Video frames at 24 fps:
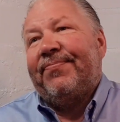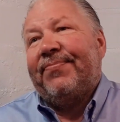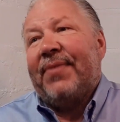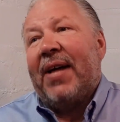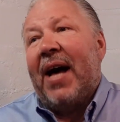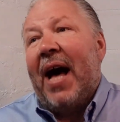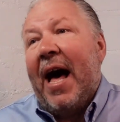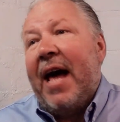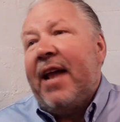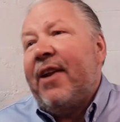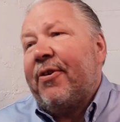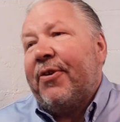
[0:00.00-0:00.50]
I
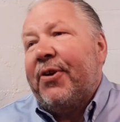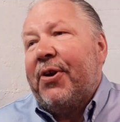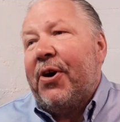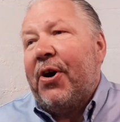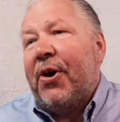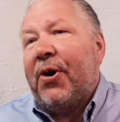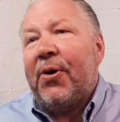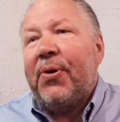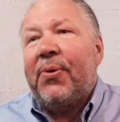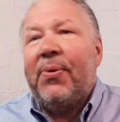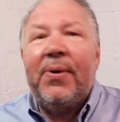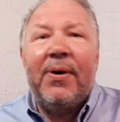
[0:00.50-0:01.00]
I don't
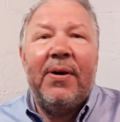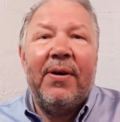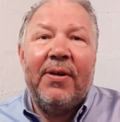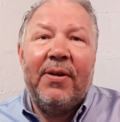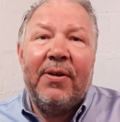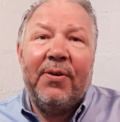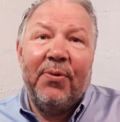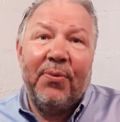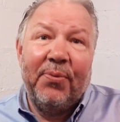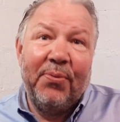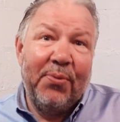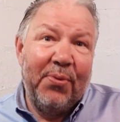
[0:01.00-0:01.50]
know,
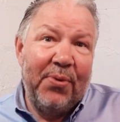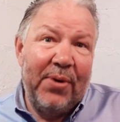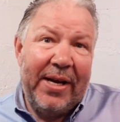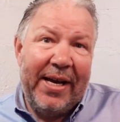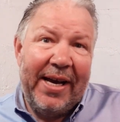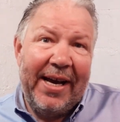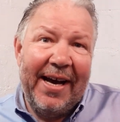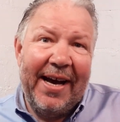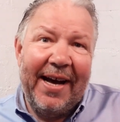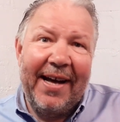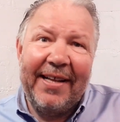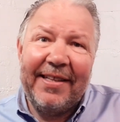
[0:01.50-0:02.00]

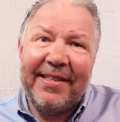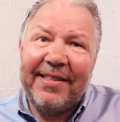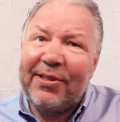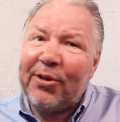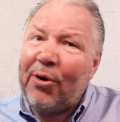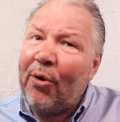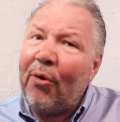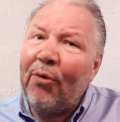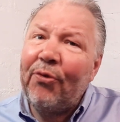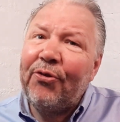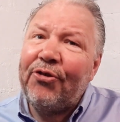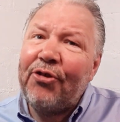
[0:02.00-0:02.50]
we
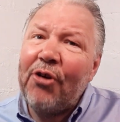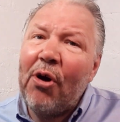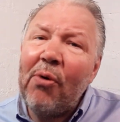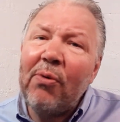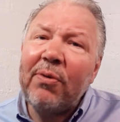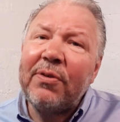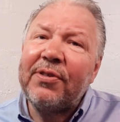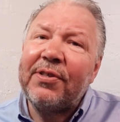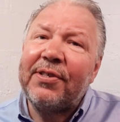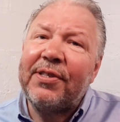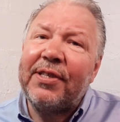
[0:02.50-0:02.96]
told jokes